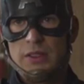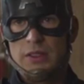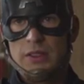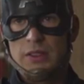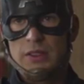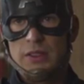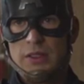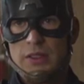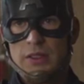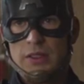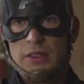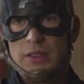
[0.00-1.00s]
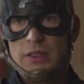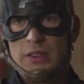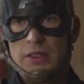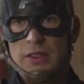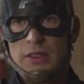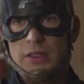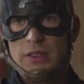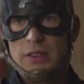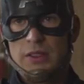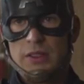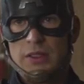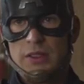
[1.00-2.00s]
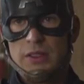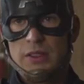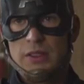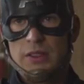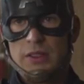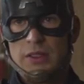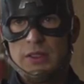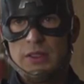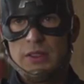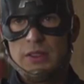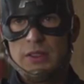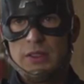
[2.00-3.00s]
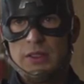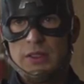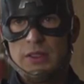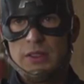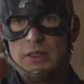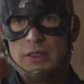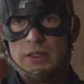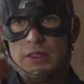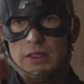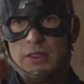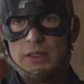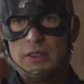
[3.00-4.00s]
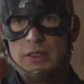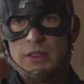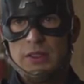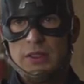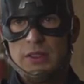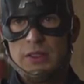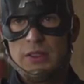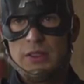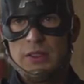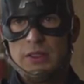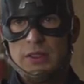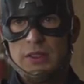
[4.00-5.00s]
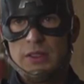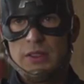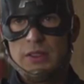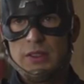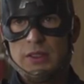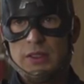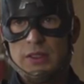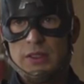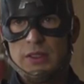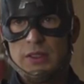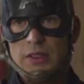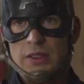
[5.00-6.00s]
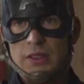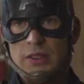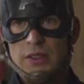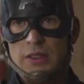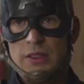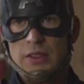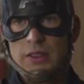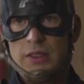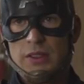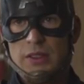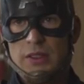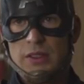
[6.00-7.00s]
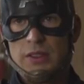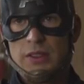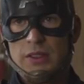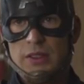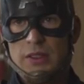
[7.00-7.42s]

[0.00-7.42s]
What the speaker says: (not speaking)